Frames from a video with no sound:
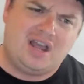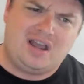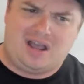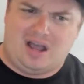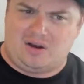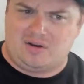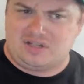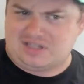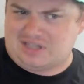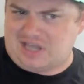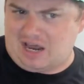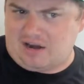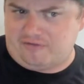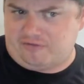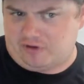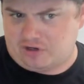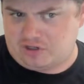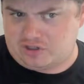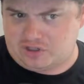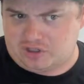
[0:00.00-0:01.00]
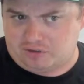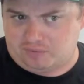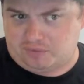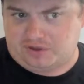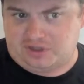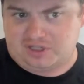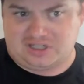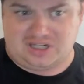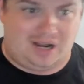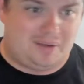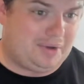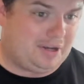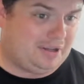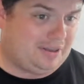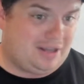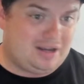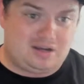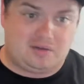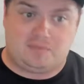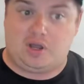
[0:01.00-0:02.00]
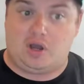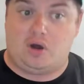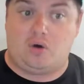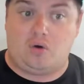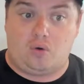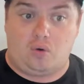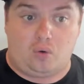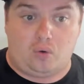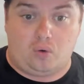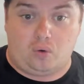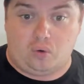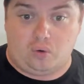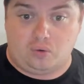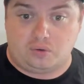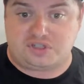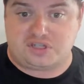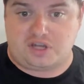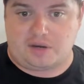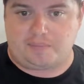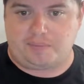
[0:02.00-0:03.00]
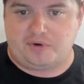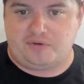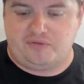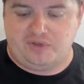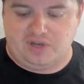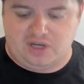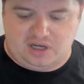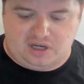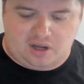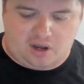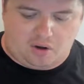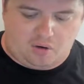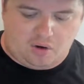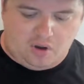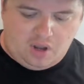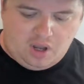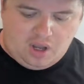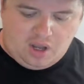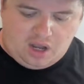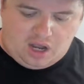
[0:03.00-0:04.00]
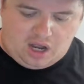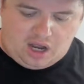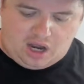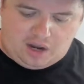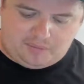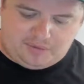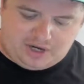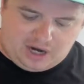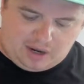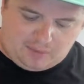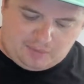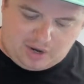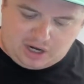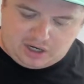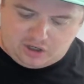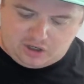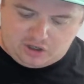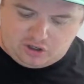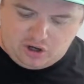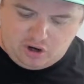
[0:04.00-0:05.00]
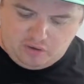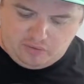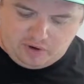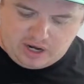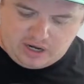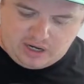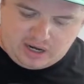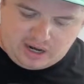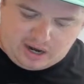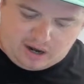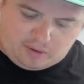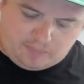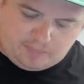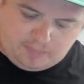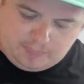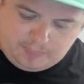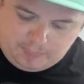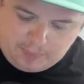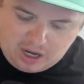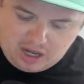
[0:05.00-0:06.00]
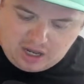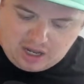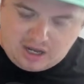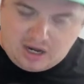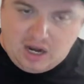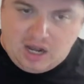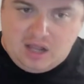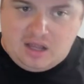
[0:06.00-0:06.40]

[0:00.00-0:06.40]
How does that function with the topic? That could be a whole separate video that I'm not going to go right now. But